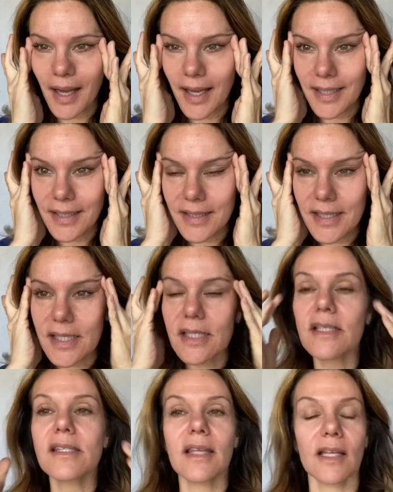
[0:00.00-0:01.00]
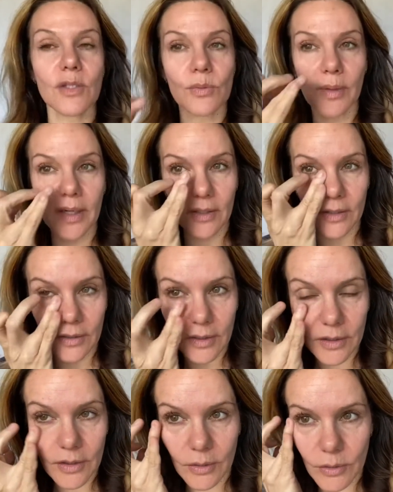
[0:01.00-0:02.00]
eyes because that's where,
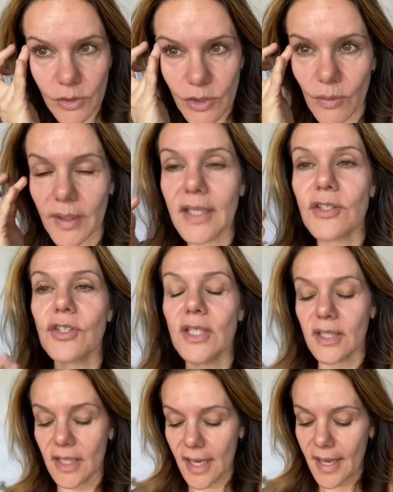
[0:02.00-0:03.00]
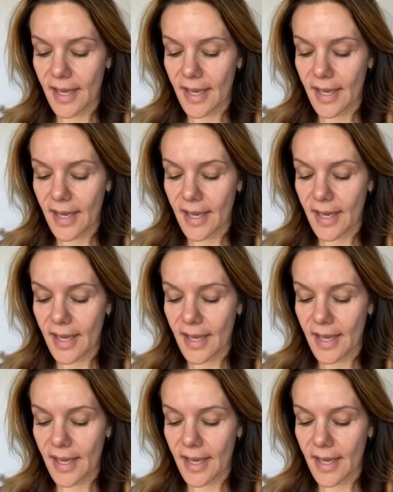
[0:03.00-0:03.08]
you know, you show aging.